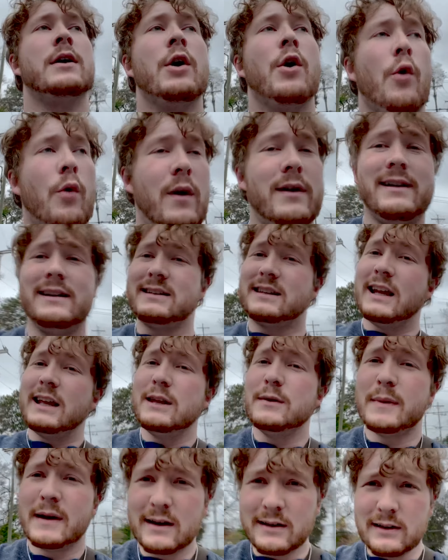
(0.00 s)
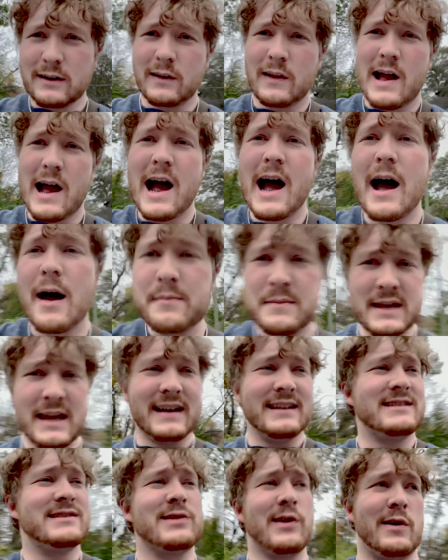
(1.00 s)
Why not tell you about a little hobby I
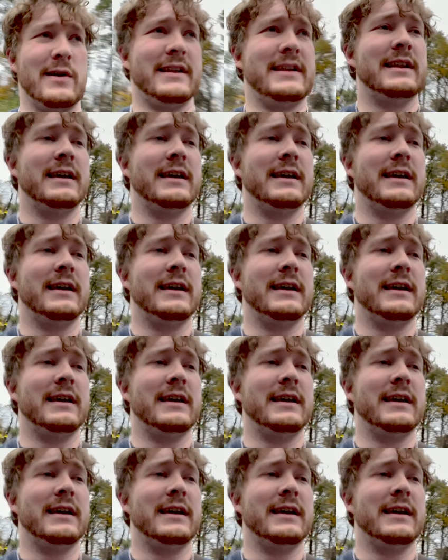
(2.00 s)
started?